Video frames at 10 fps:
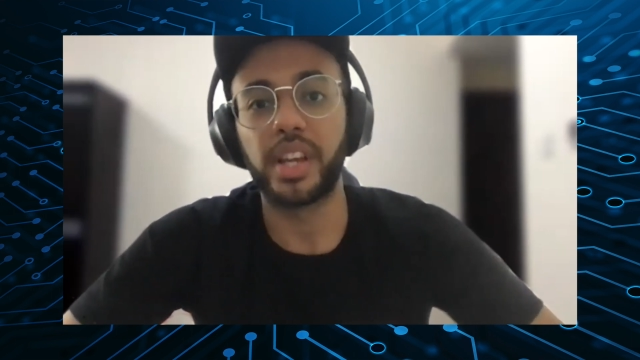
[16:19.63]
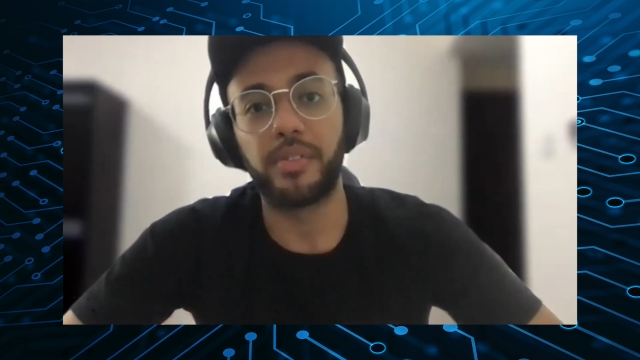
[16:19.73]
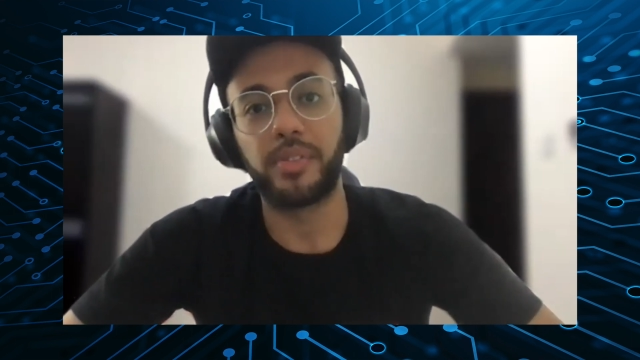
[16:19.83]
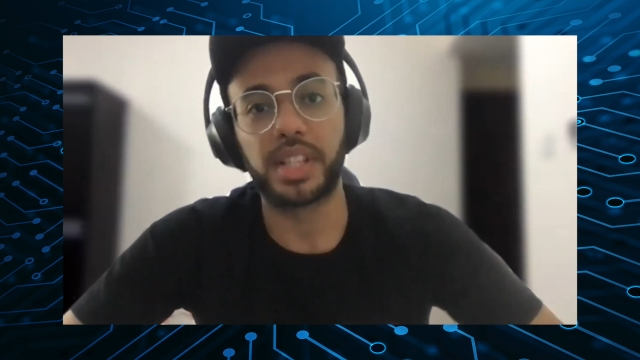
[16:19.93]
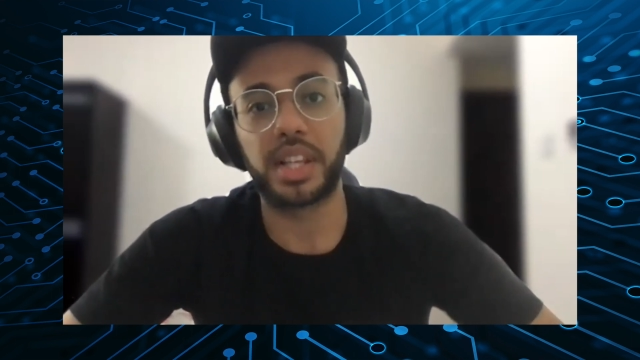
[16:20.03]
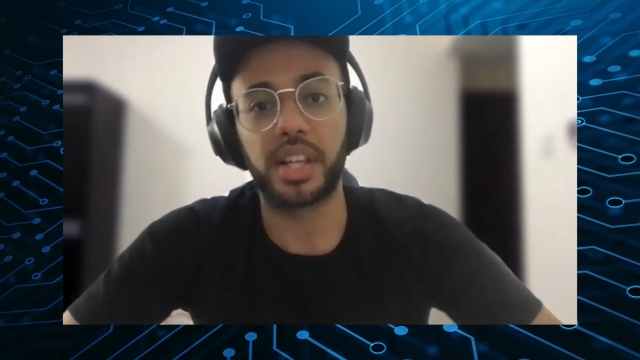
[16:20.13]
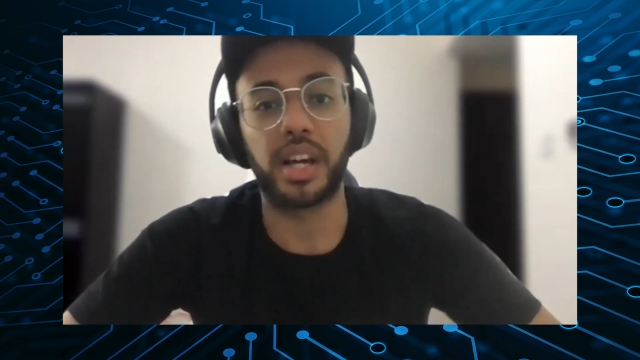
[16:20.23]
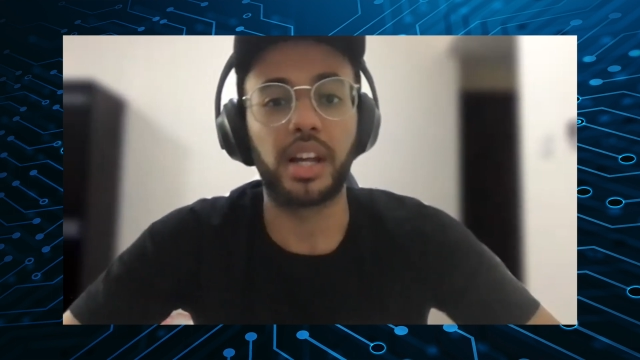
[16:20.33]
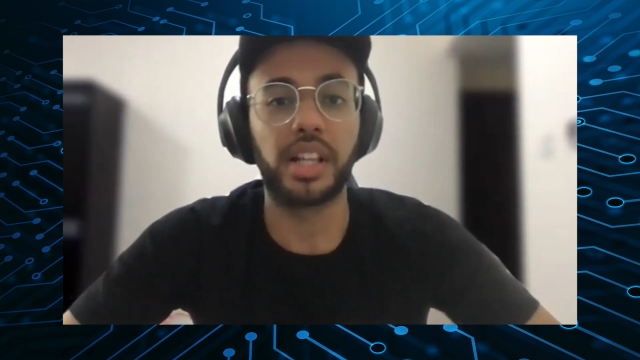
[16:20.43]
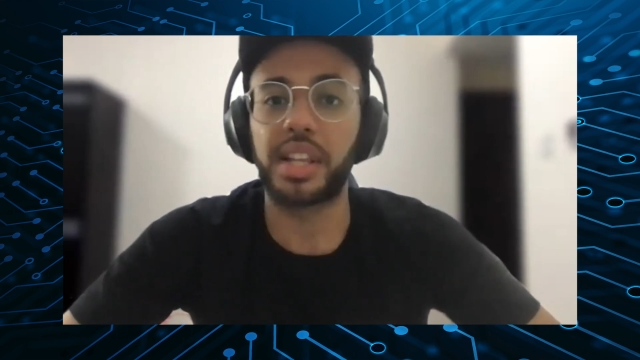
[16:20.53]
If it's,
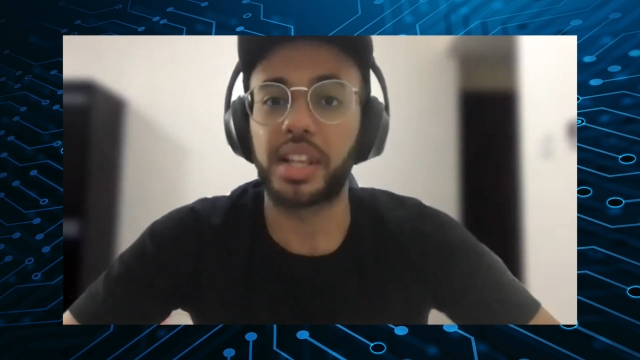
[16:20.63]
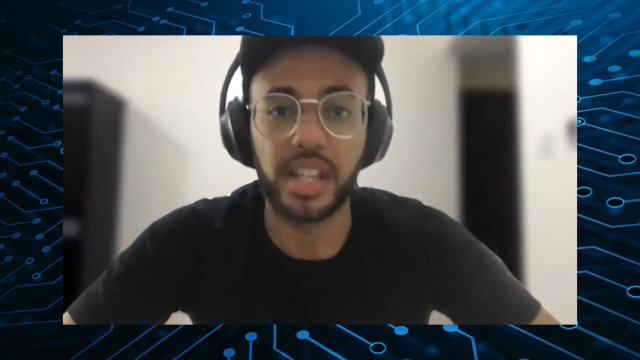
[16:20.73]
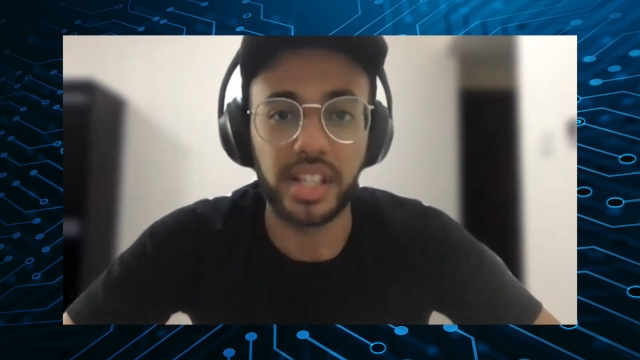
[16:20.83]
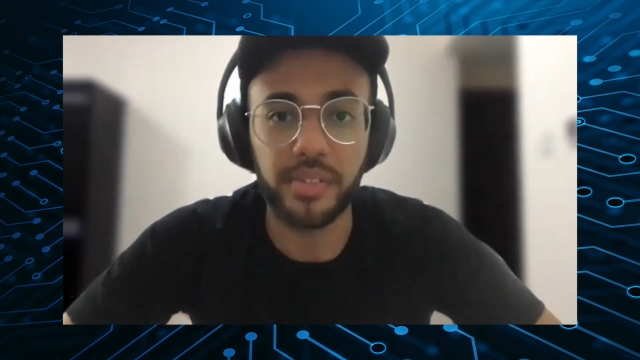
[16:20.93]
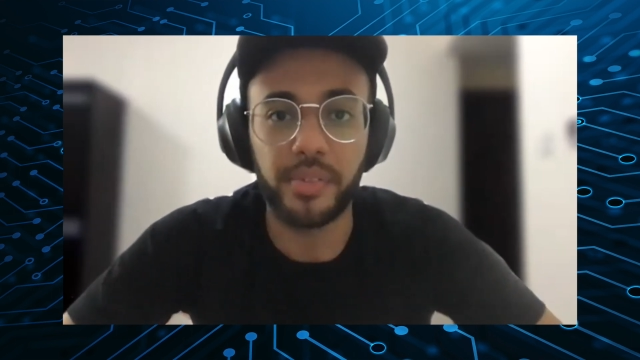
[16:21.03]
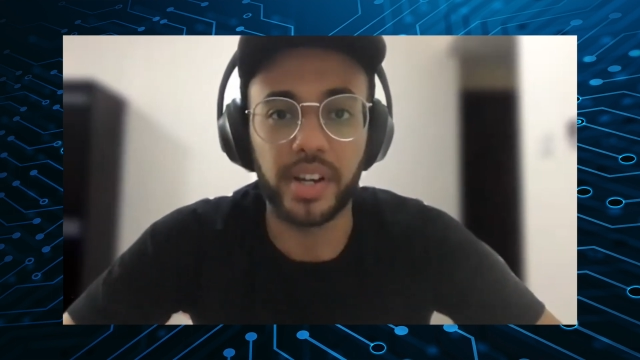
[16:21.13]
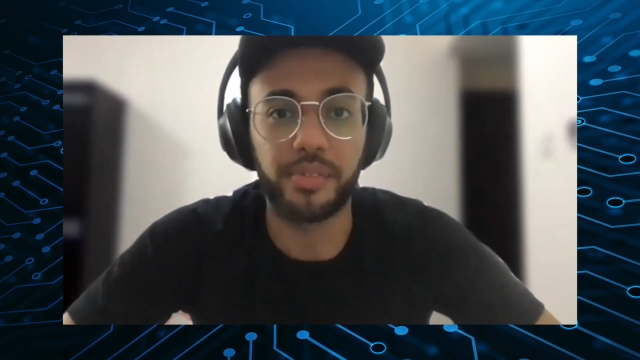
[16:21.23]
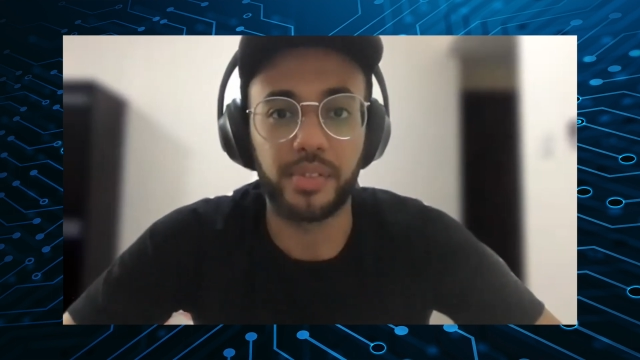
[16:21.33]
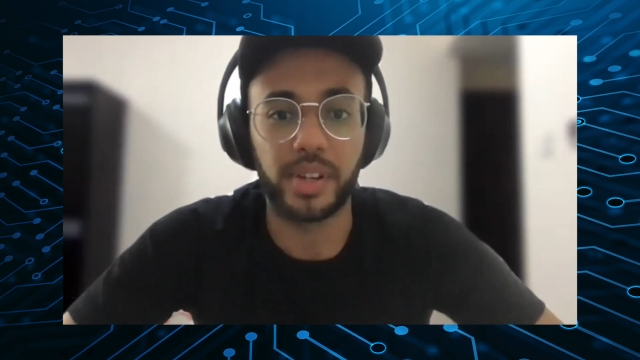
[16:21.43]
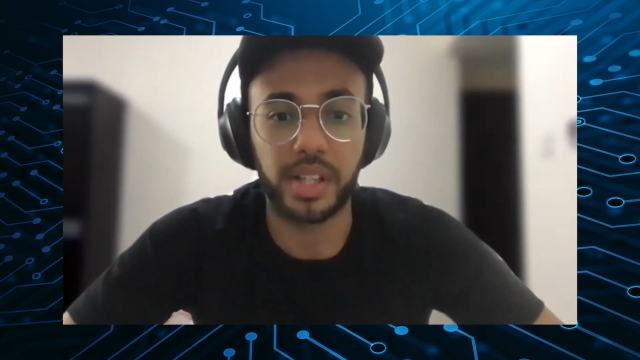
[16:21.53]
let's say, an
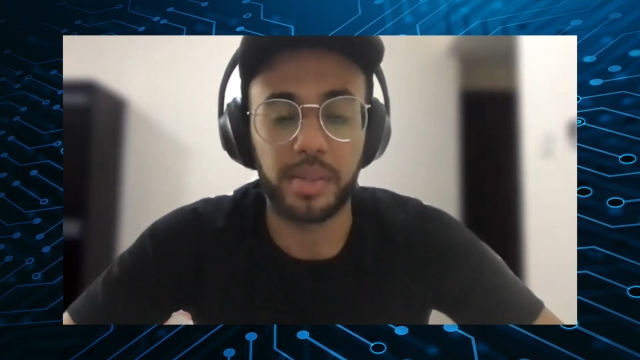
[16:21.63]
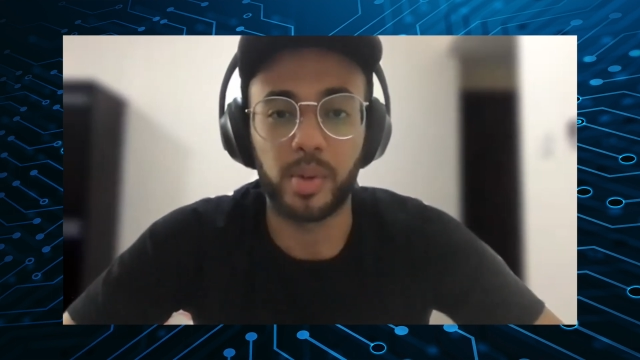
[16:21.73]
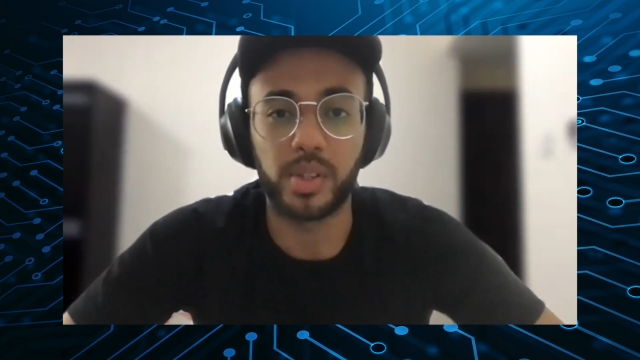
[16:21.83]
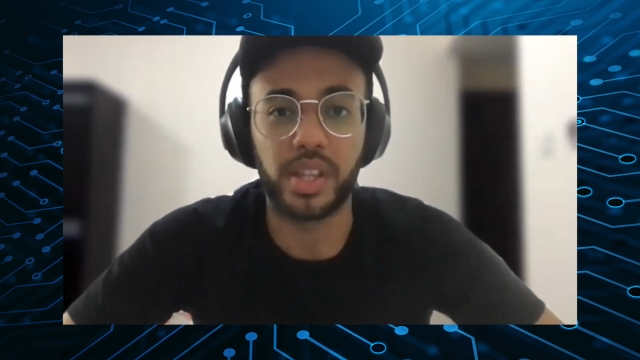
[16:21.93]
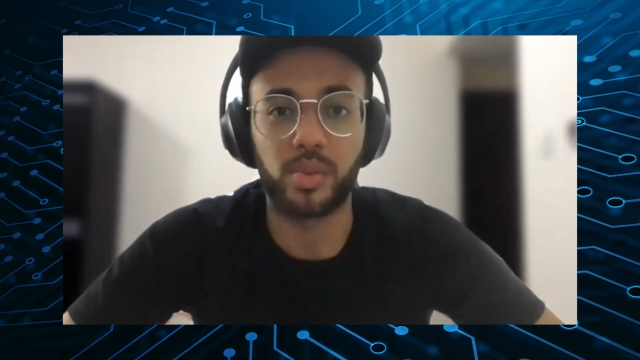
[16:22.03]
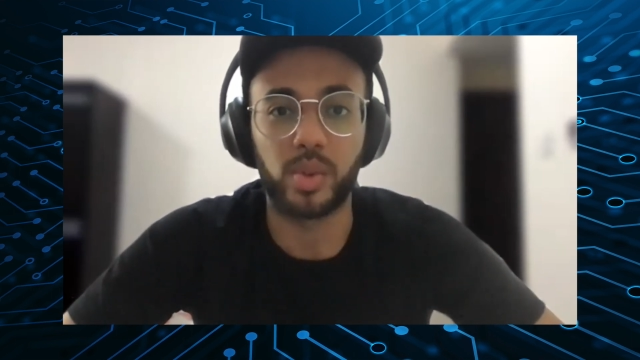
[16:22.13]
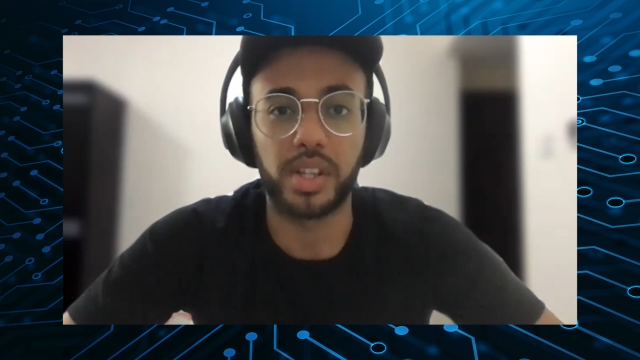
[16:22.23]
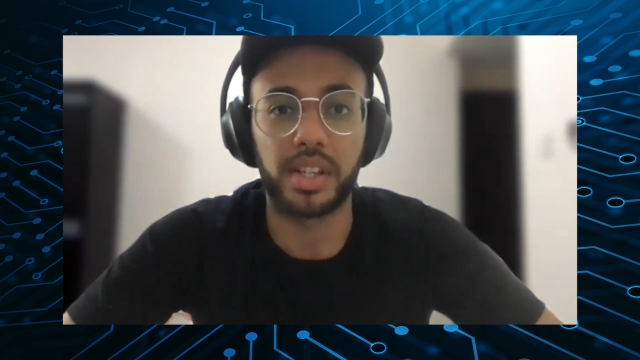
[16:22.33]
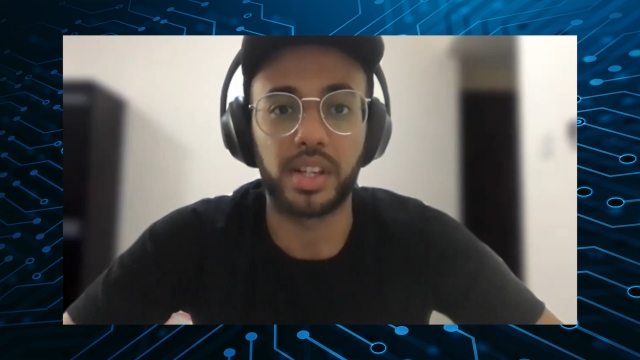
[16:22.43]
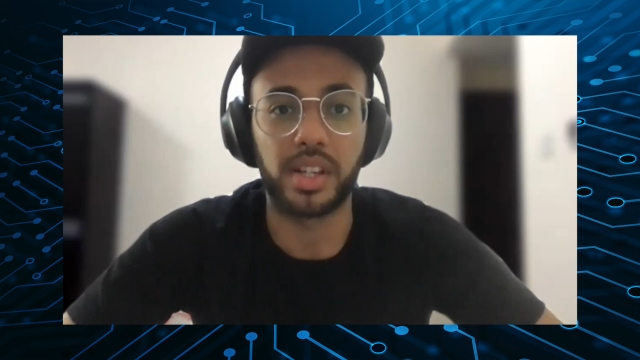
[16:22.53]
F5 exploit that
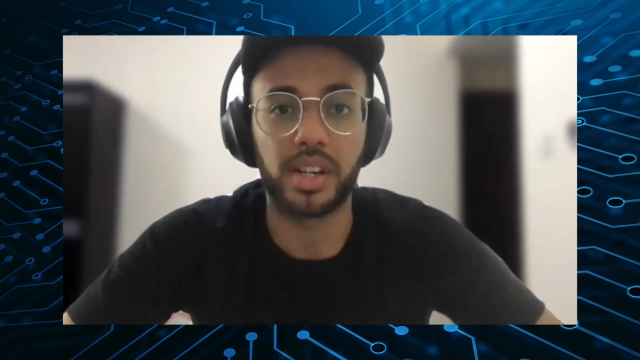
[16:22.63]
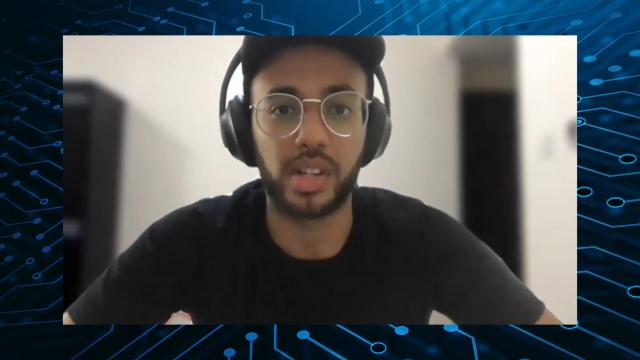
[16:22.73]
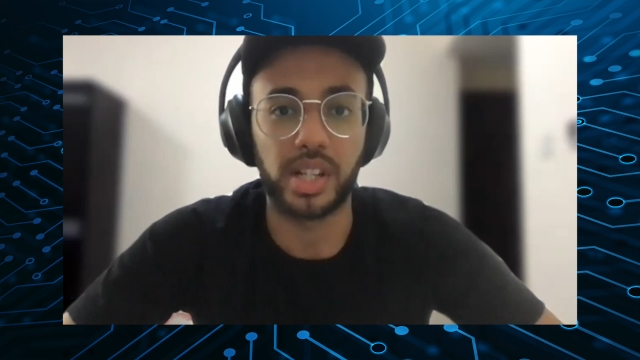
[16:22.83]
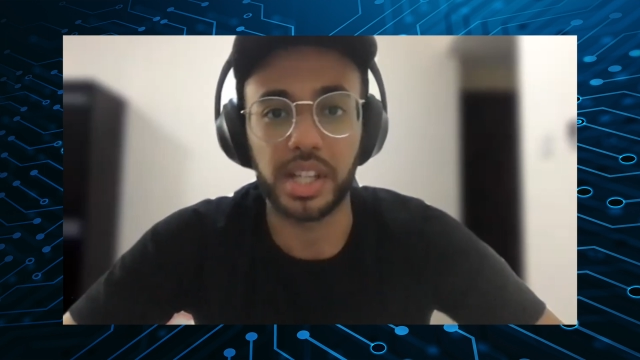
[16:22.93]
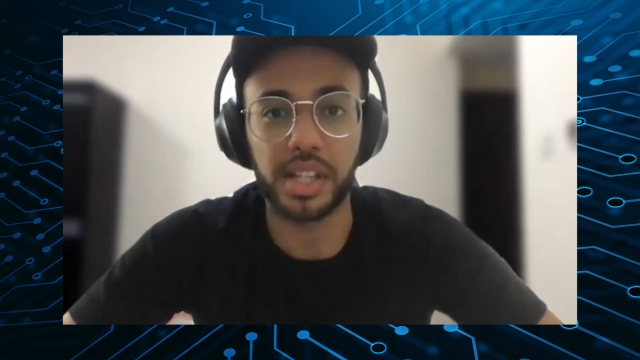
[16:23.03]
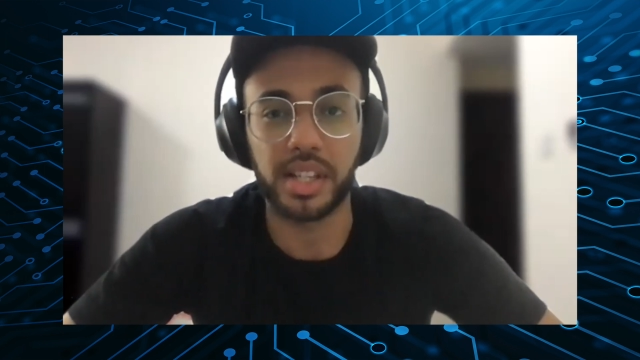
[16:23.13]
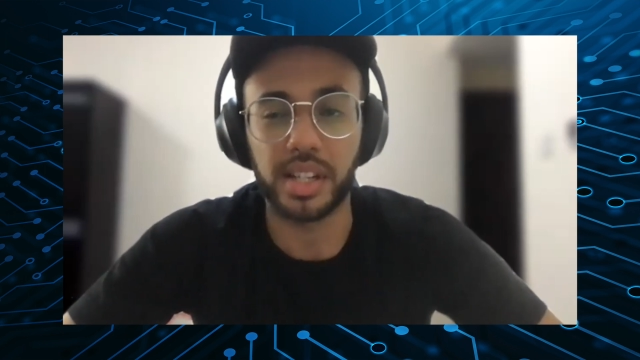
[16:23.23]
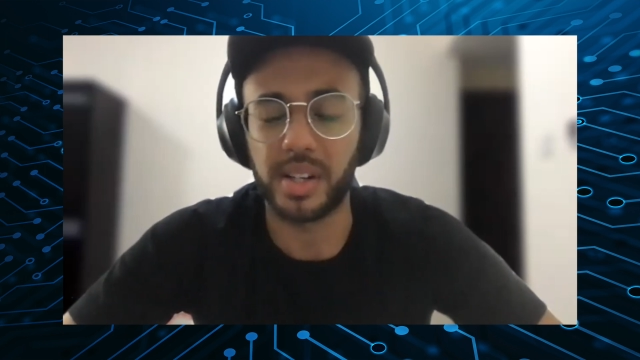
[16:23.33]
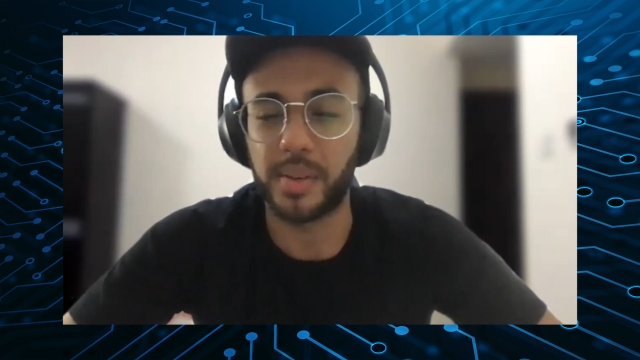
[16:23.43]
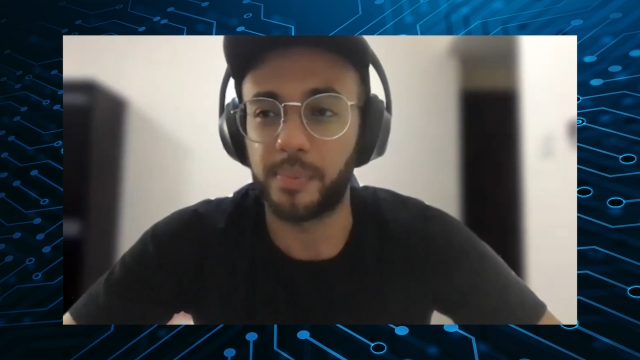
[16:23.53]
was released,
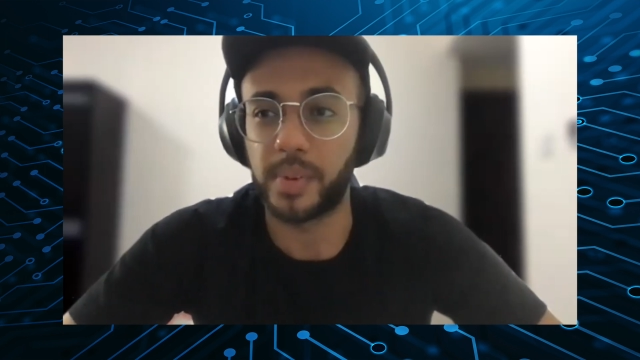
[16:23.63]
I